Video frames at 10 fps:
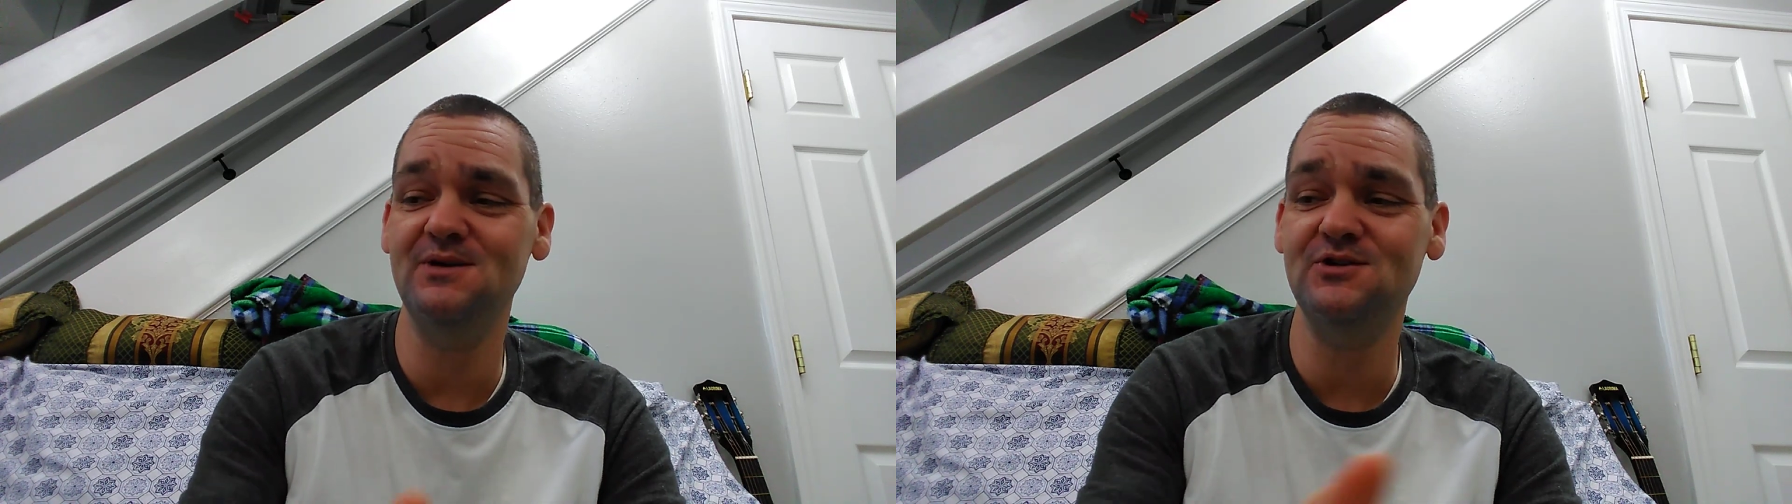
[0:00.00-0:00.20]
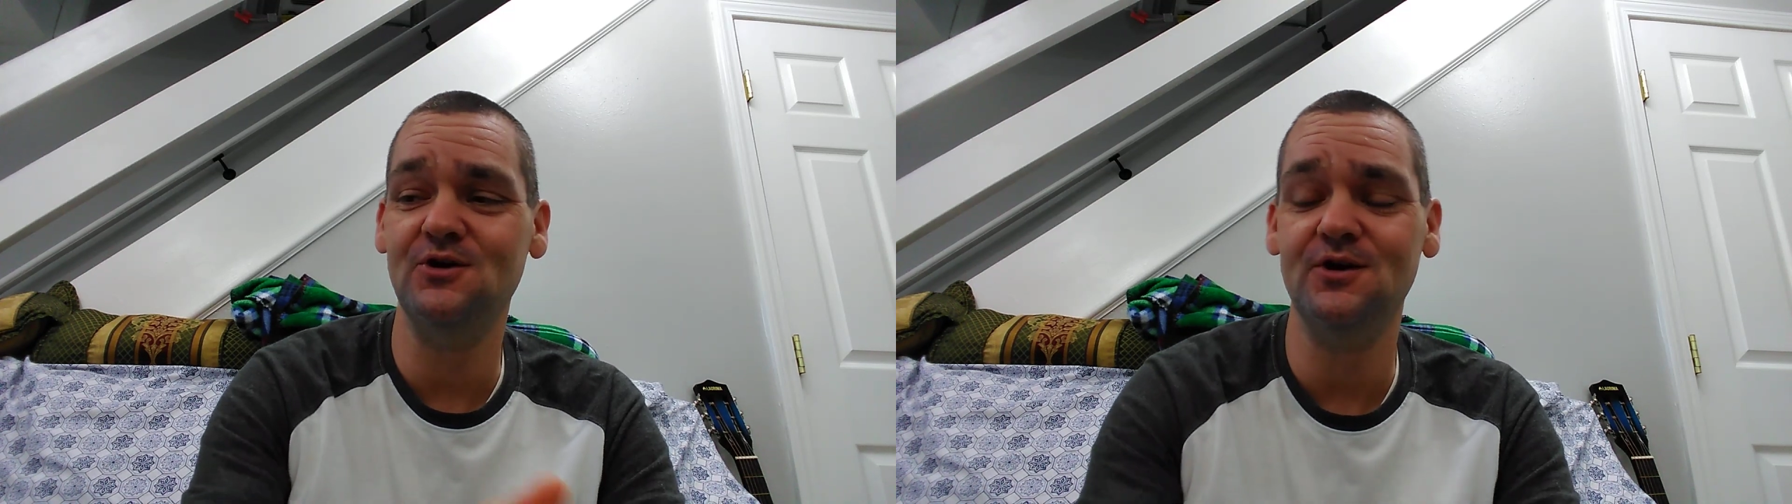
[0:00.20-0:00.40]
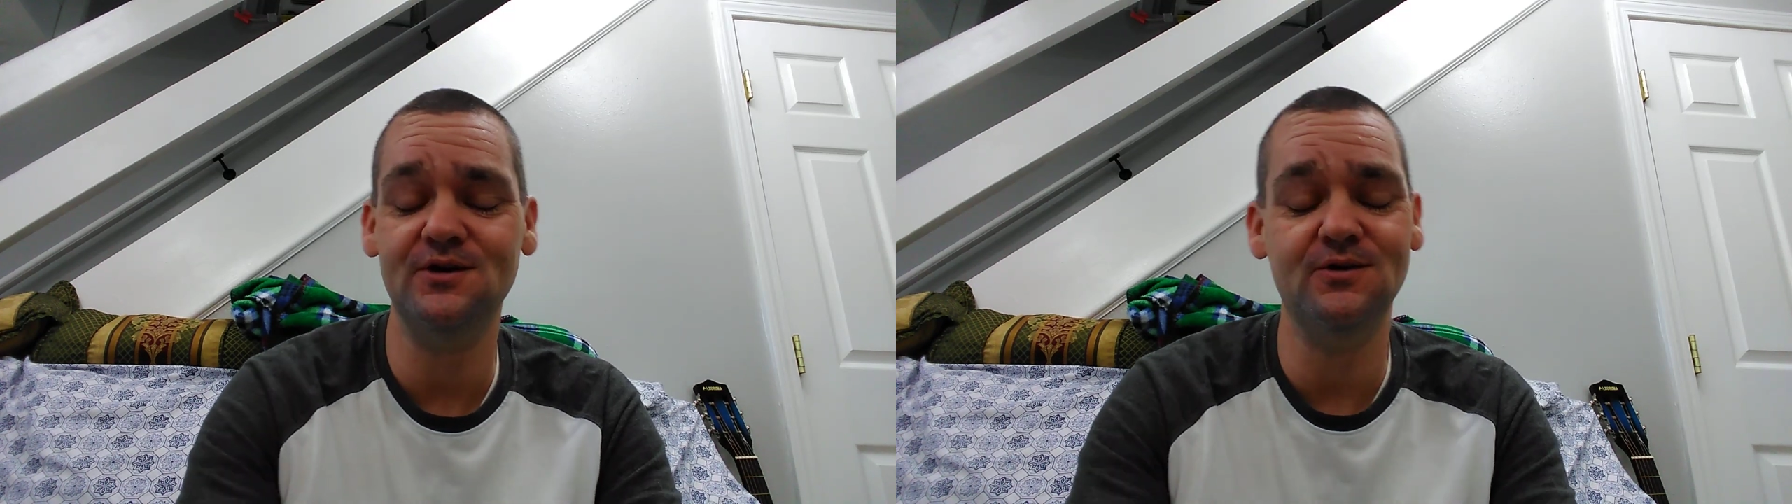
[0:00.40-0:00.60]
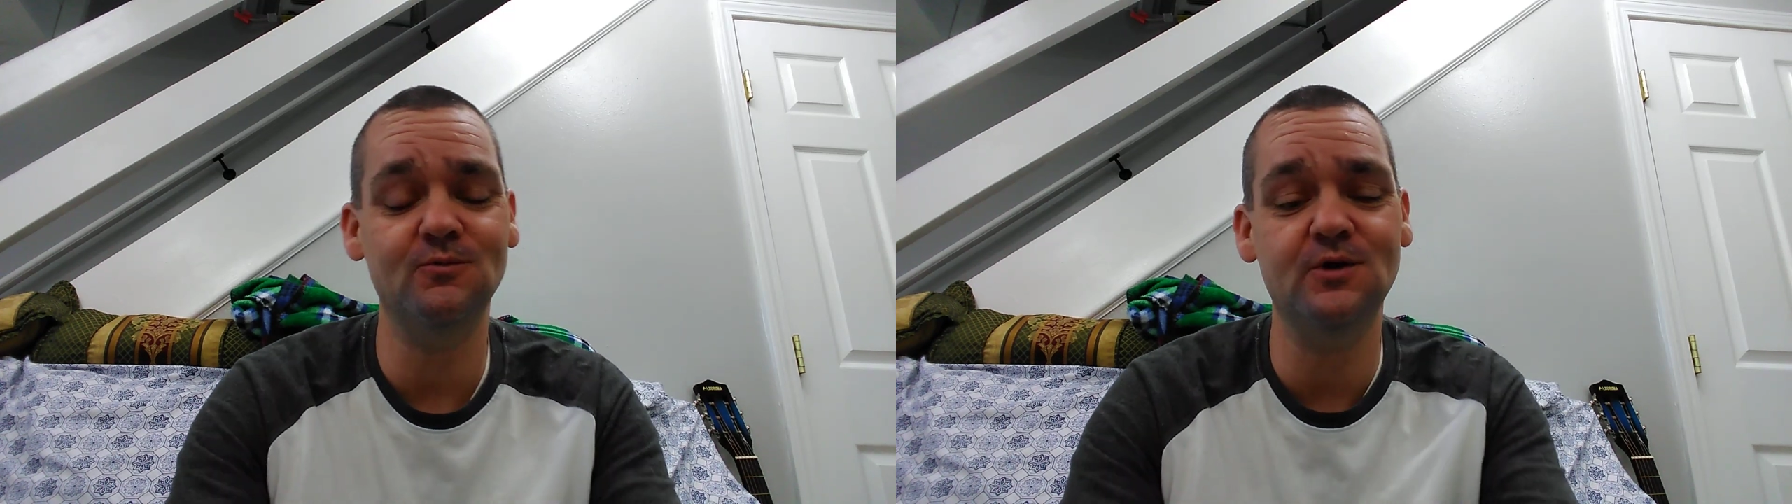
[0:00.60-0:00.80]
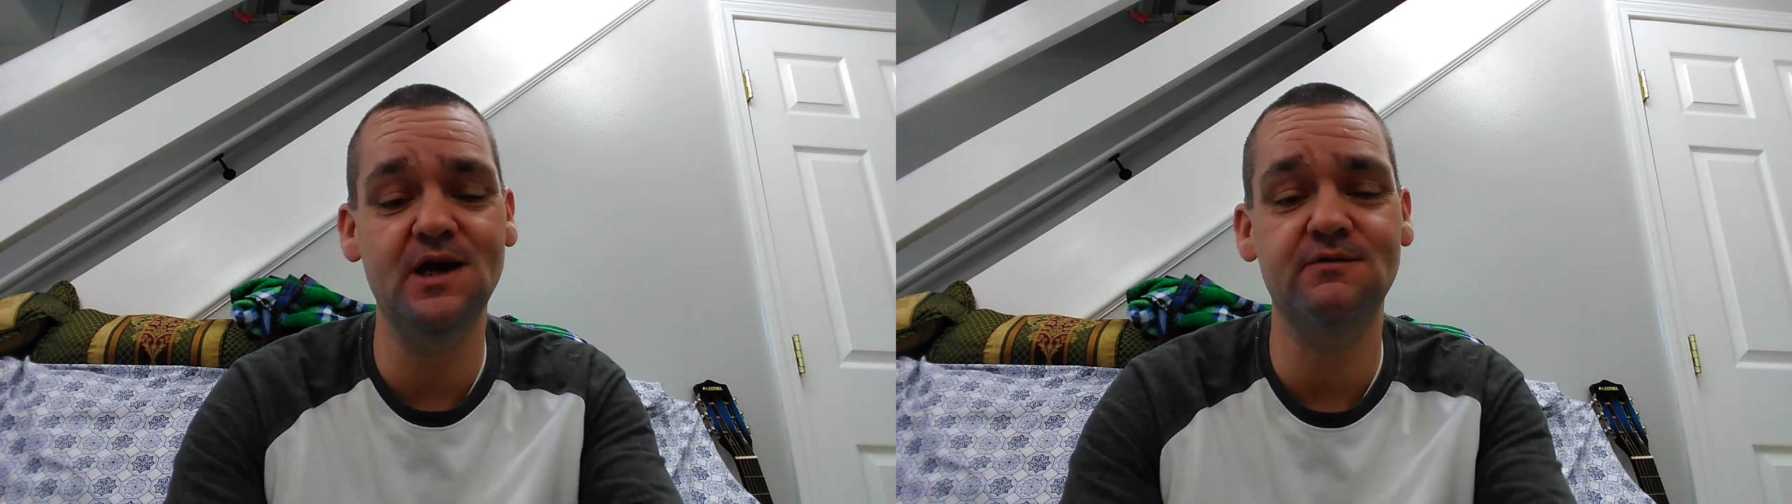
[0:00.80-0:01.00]
me talking or
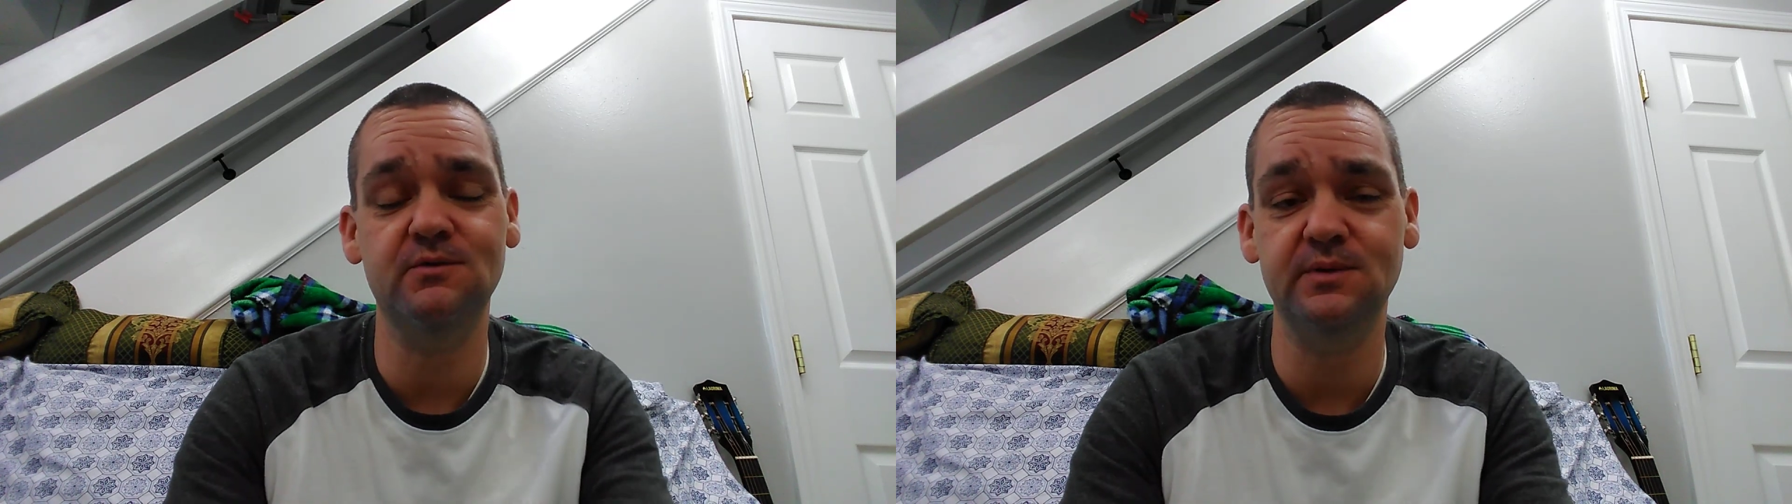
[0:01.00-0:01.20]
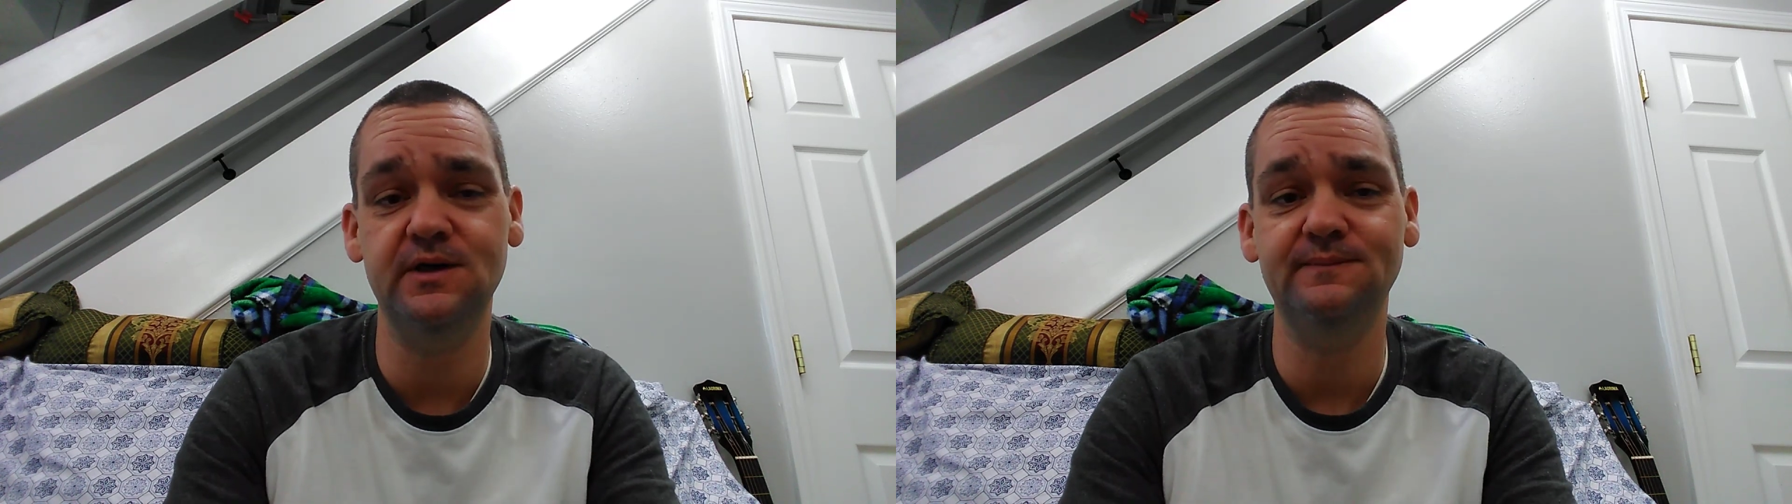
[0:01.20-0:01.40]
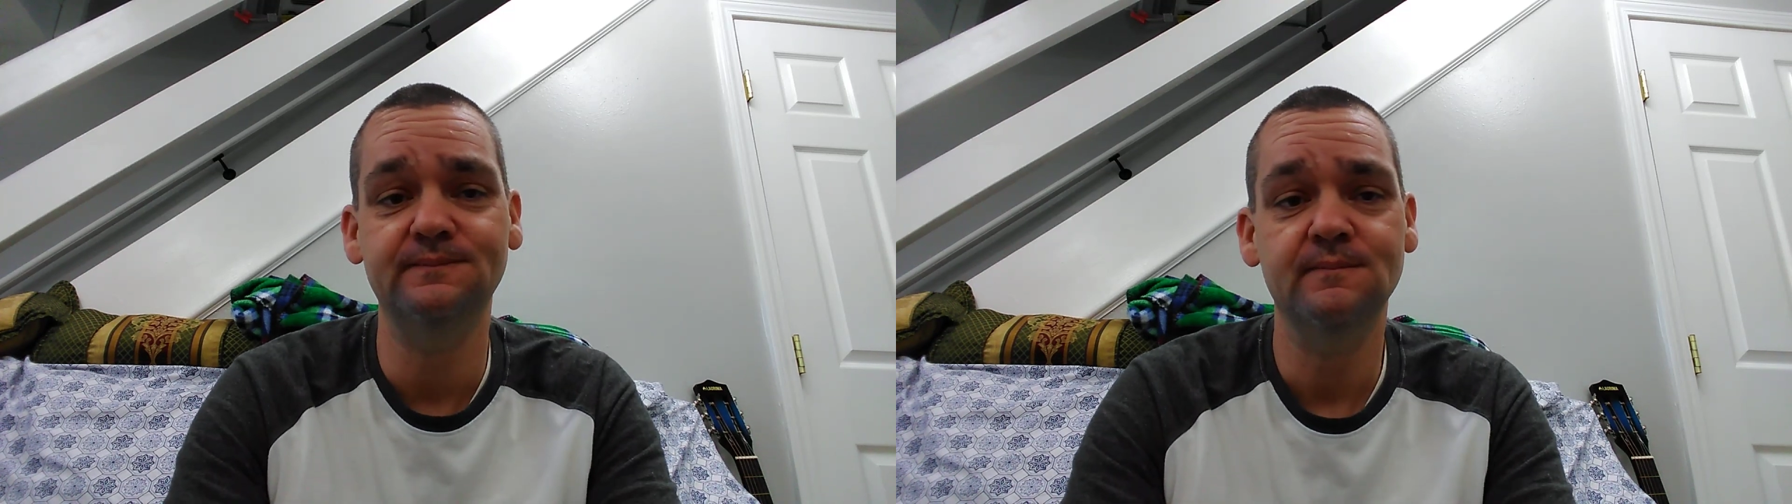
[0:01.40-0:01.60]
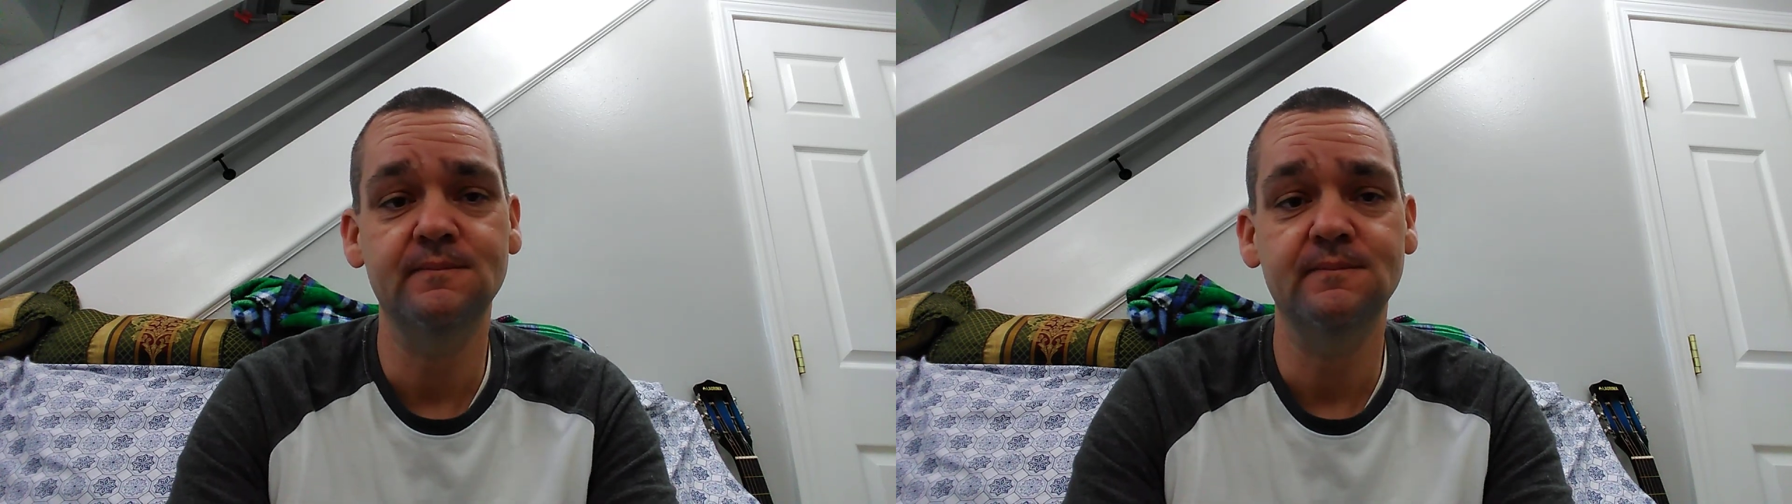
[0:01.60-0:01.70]
whatever, but